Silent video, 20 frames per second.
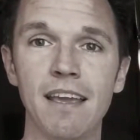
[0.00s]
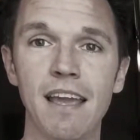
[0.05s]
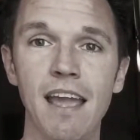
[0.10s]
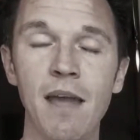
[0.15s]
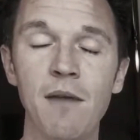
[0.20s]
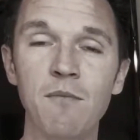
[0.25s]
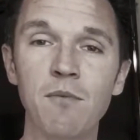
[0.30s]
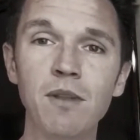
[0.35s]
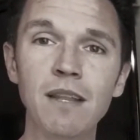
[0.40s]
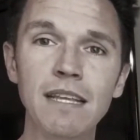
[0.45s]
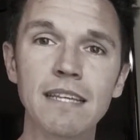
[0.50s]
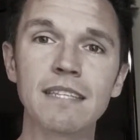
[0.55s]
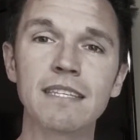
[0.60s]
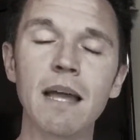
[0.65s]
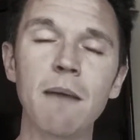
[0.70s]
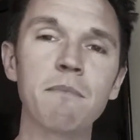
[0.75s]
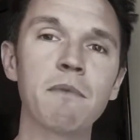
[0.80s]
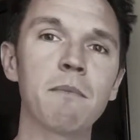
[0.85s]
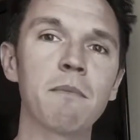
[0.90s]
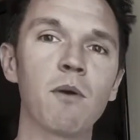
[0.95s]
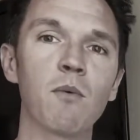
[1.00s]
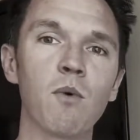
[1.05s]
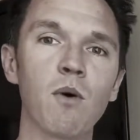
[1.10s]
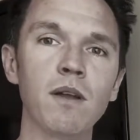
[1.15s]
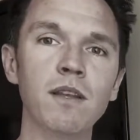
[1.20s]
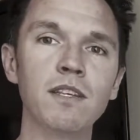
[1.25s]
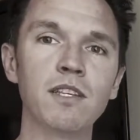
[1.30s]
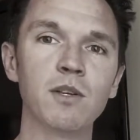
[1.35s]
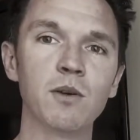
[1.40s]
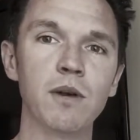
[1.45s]
And really step number
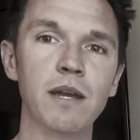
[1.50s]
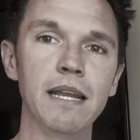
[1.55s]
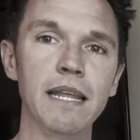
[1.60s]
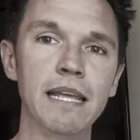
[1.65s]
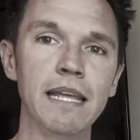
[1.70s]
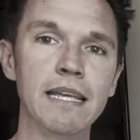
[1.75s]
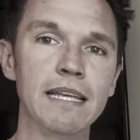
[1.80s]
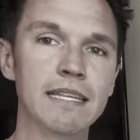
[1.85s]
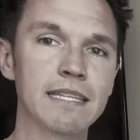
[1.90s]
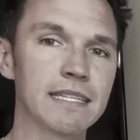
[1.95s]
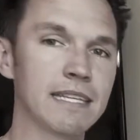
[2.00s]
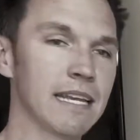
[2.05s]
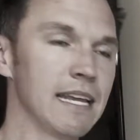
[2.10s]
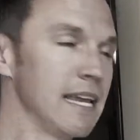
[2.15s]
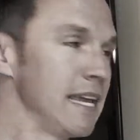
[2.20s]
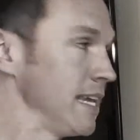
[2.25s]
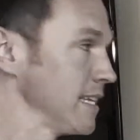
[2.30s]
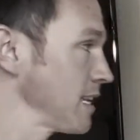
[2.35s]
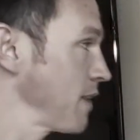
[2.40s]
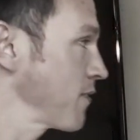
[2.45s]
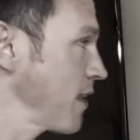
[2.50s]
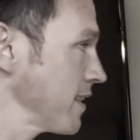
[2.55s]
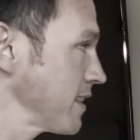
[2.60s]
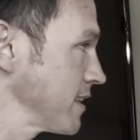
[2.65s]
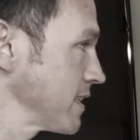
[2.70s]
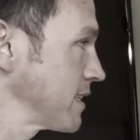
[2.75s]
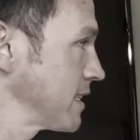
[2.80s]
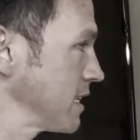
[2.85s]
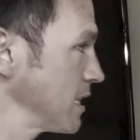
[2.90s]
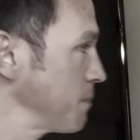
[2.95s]
one to it is I've got
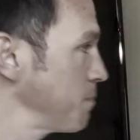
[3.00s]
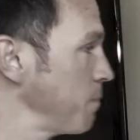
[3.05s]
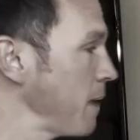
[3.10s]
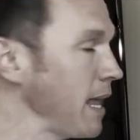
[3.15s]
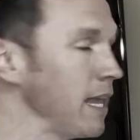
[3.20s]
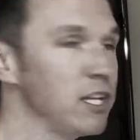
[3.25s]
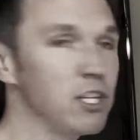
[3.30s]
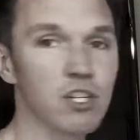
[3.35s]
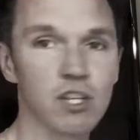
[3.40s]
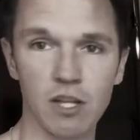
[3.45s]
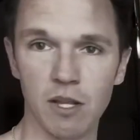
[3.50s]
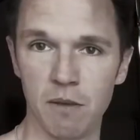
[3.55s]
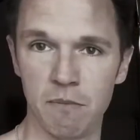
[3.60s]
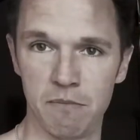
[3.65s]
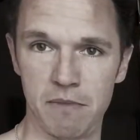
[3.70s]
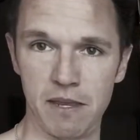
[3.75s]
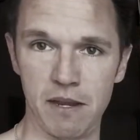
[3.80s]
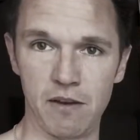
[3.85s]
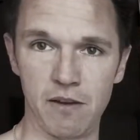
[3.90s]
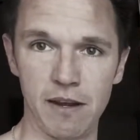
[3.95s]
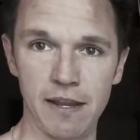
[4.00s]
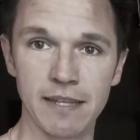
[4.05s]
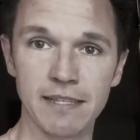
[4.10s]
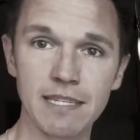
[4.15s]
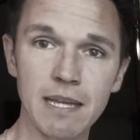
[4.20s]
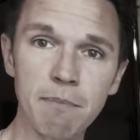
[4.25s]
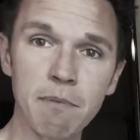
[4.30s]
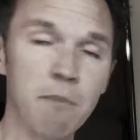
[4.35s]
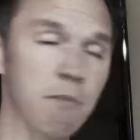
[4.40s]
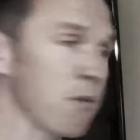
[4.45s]
this pendulum theory. And
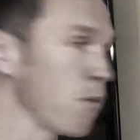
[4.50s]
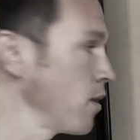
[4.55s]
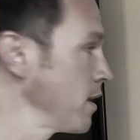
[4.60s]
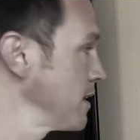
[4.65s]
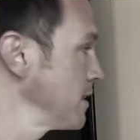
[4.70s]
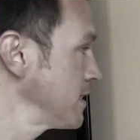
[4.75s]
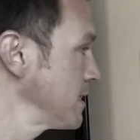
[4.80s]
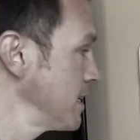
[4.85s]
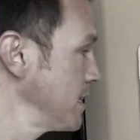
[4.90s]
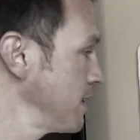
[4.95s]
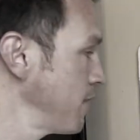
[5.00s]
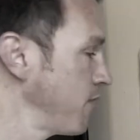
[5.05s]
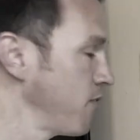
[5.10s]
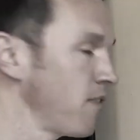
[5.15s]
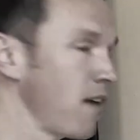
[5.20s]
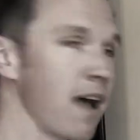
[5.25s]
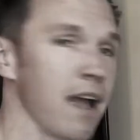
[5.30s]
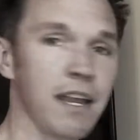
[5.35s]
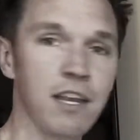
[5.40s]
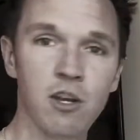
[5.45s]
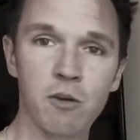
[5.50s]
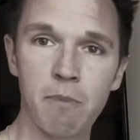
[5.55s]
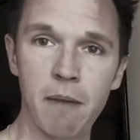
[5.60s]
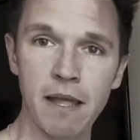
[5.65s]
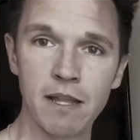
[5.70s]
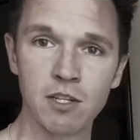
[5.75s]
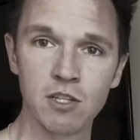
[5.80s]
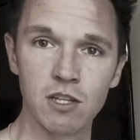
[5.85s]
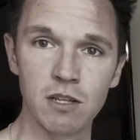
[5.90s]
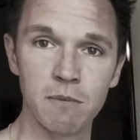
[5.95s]
step number one is to define your
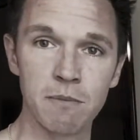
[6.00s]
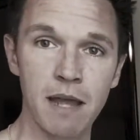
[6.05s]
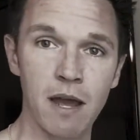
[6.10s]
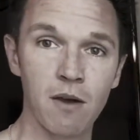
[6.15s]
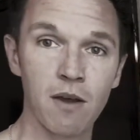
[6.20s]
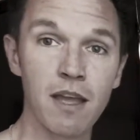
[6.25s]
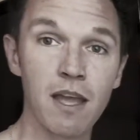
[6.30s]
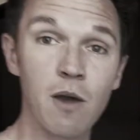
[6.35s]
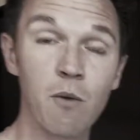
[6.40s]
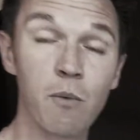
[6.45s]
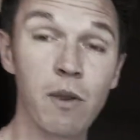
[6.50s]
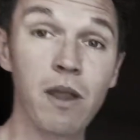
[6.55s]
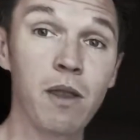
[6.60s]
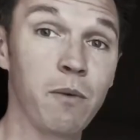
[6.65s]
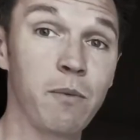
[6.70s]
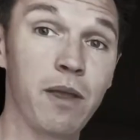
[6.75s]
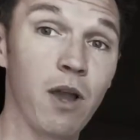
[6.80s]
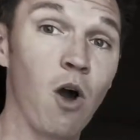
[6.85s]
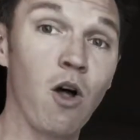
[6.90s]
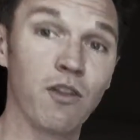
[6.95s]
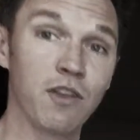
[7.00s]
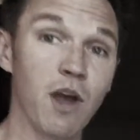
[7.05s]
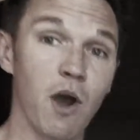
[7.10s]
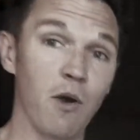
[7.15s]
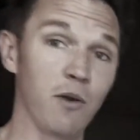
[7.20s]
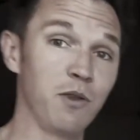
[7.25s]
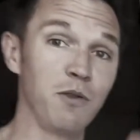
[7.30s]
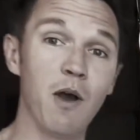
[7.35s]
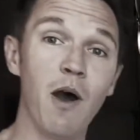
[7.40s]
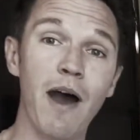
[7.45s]
pendulum. Now, we all know,
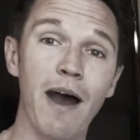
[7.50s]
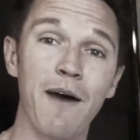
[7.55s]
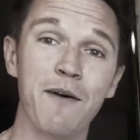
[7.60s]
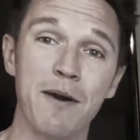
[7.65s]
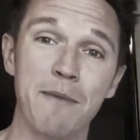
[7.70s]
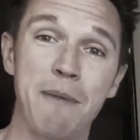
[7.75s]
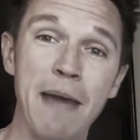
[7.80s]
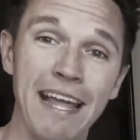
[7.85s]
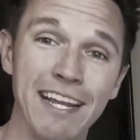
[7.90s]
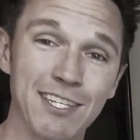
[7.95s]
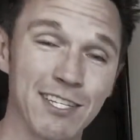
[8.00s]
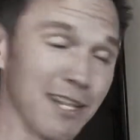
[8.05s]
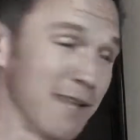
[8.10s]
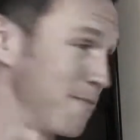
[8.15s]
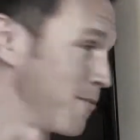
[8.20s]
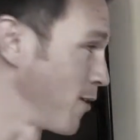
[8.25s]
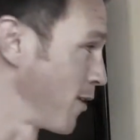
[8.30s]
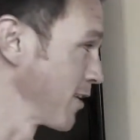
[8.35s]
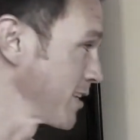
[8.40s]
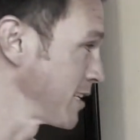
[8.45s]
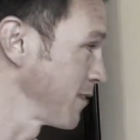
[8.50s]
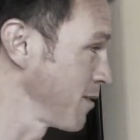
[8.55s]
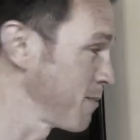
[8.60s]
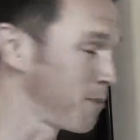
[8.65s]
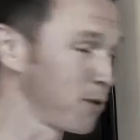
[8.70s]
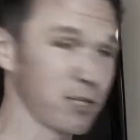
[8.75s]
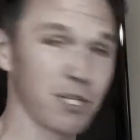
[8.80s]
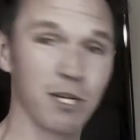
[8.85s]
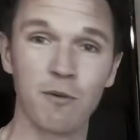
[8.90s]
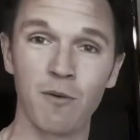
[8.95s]
you know how a pendulum works. If you
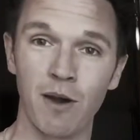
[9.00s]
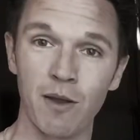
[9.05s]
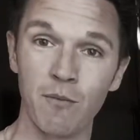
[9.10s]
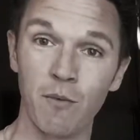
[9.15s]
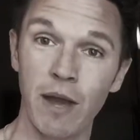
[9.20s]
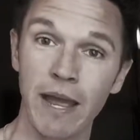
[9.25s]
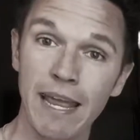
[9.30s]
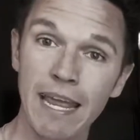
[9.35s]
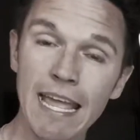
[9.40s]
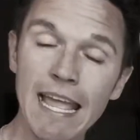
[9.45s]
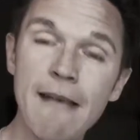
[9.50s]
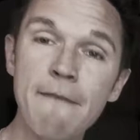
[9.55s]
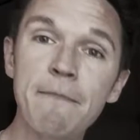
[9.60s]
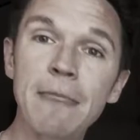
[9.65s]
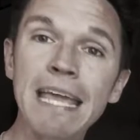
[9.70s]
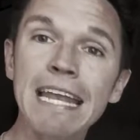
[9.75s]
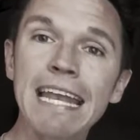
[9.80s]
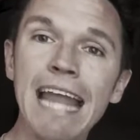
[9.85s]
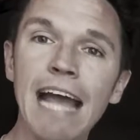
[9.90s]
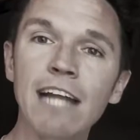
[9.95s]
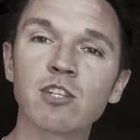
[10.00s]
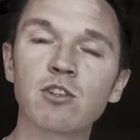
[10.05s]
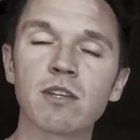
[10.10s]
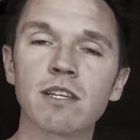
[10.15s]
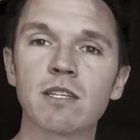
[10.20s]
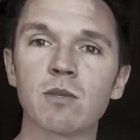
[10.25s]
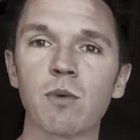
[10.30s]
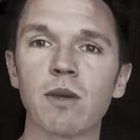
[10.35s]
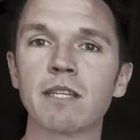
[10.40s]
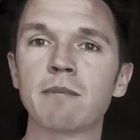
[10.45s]
push it one way, it naturally
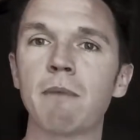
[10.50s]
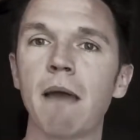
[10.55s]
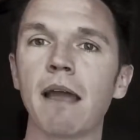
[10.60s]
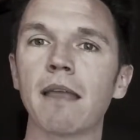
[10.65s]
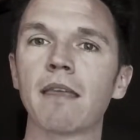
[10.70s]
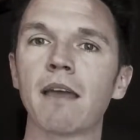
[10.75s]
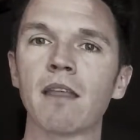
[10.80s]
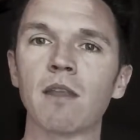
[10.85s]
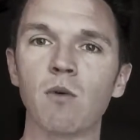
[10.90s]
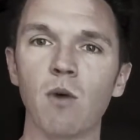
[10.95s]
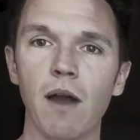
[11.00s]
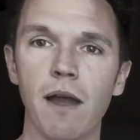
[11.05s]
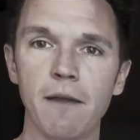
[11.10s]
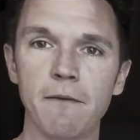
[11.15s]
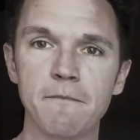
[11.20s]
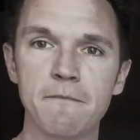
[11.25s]
swings back the other way.